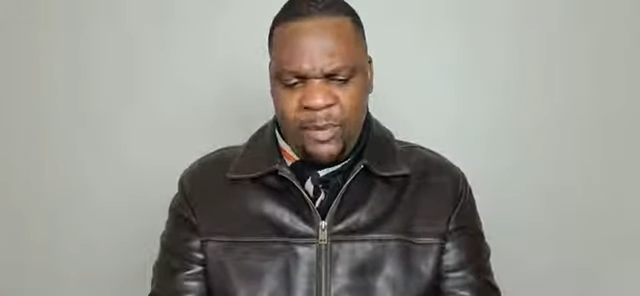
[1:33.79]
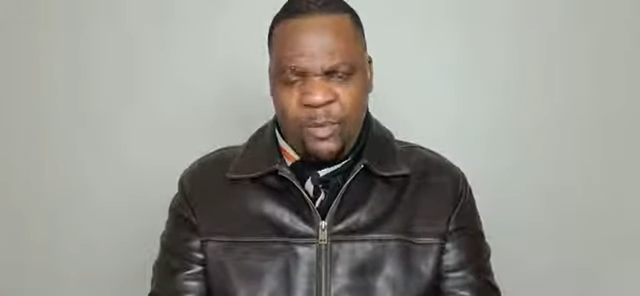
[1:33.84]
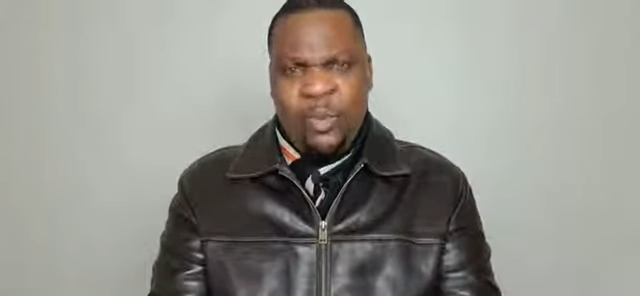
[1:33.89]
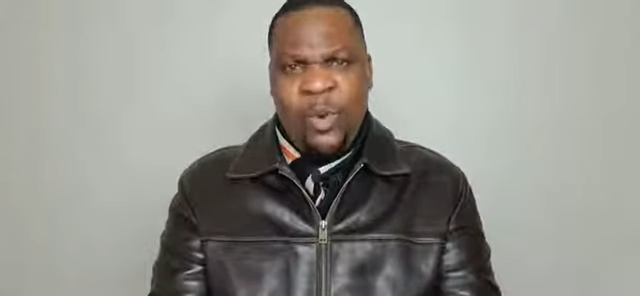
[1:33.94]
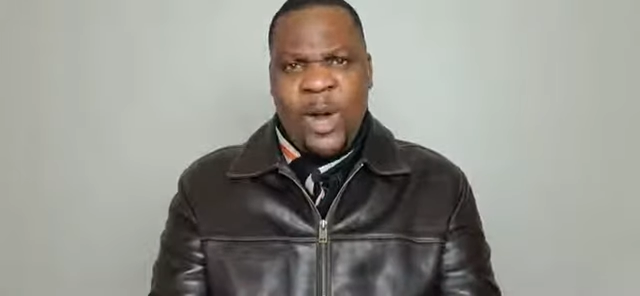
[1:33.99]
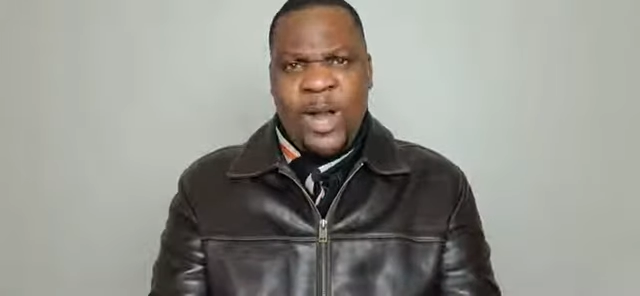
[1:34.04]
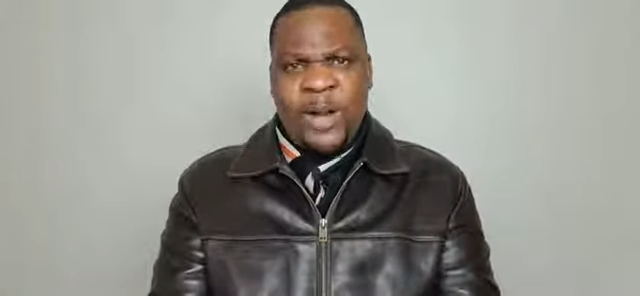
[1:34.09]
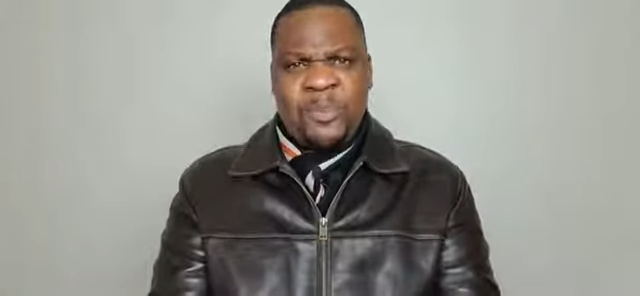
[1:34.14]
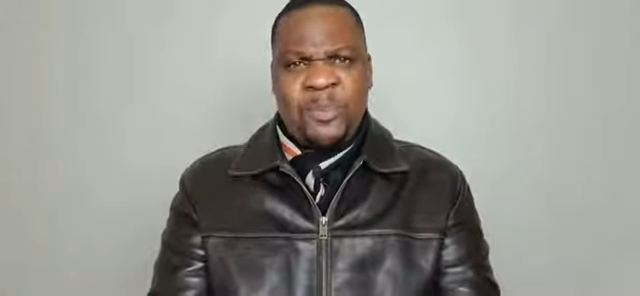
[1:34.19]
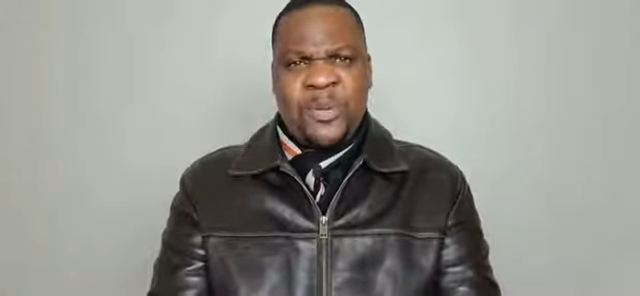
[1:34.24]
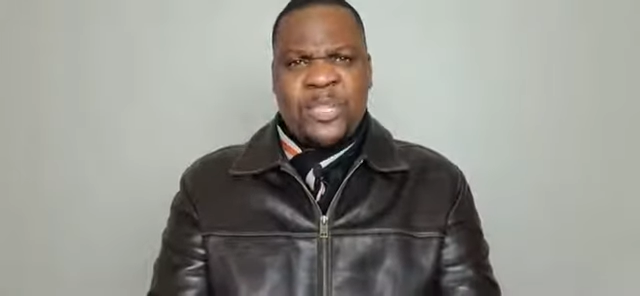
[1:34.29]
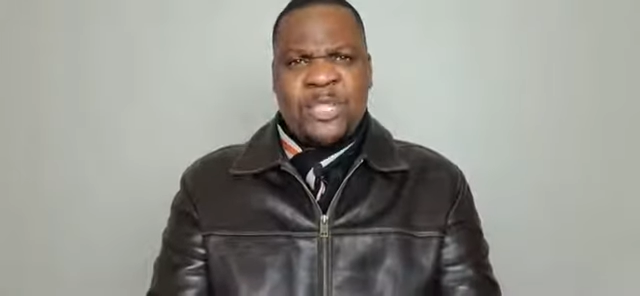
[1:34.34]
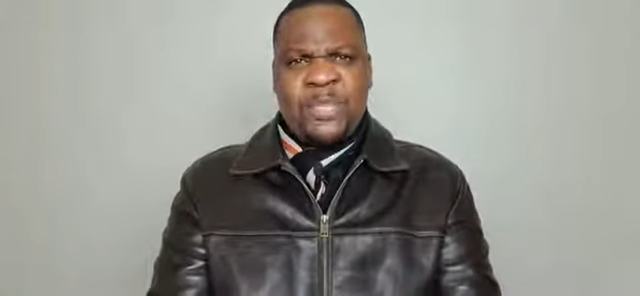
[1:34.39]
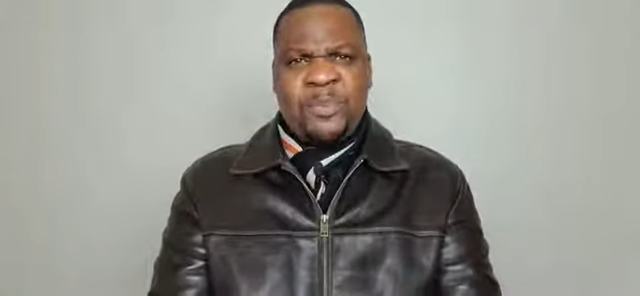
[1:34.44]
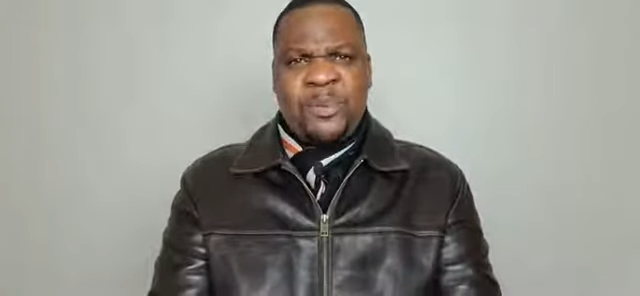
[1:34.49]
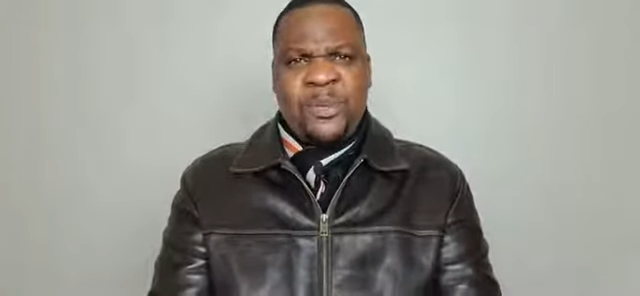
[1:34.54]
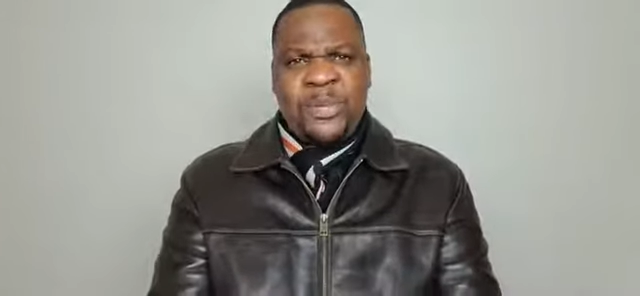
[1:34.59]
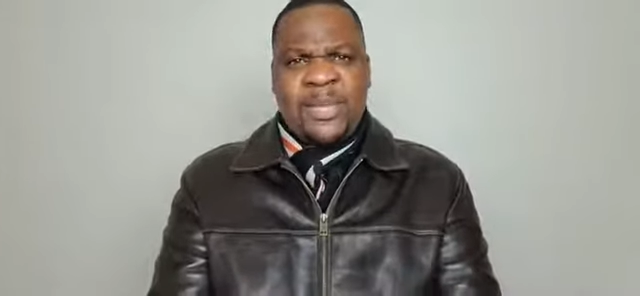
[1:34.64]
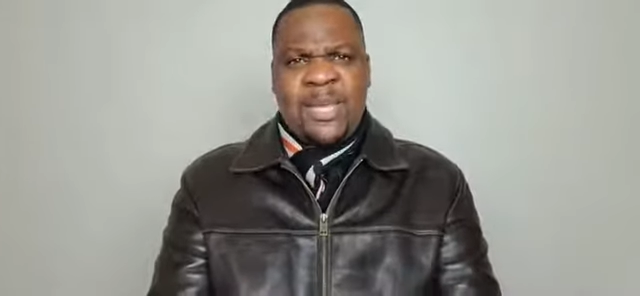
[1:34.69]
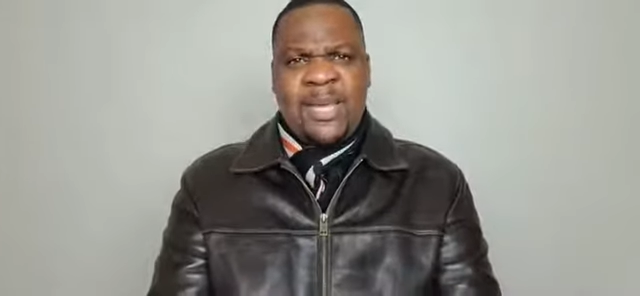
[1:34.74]
one
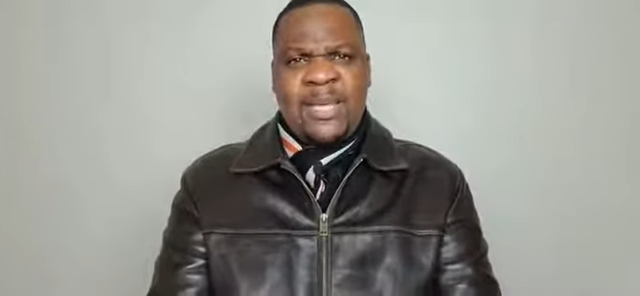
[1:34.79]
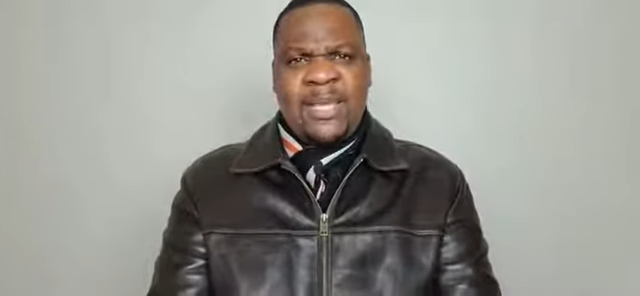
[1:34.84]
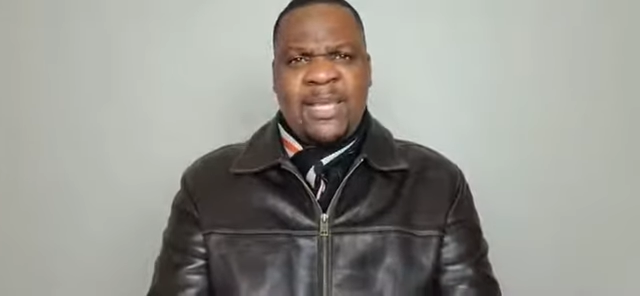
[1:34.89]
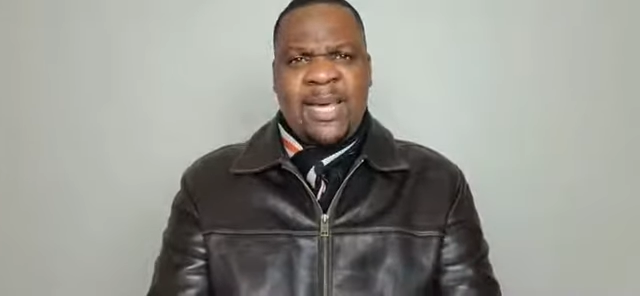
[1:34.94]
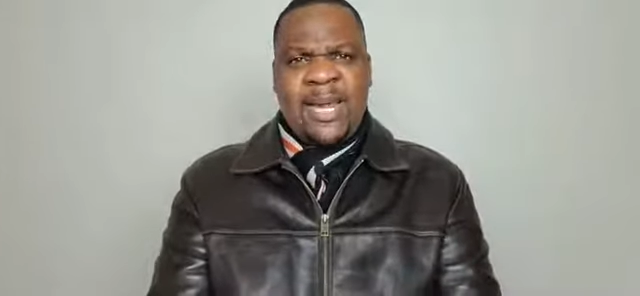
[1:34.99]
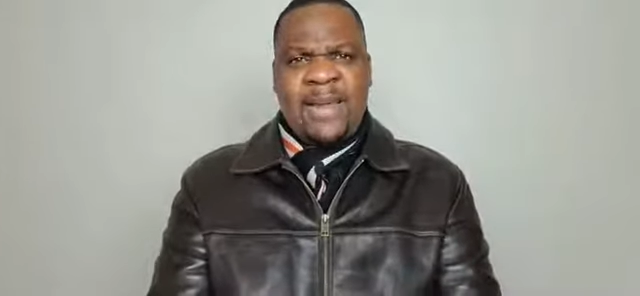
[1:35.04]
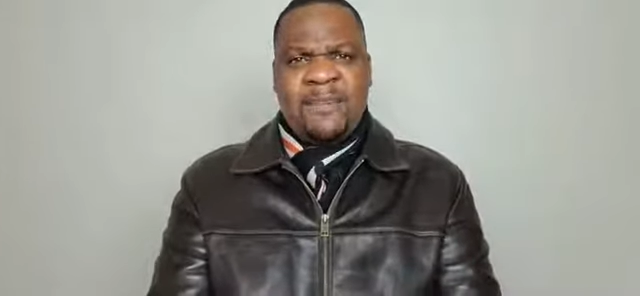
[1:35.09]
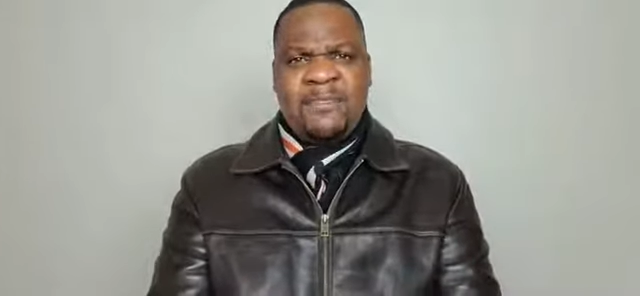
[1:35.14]
principal thing that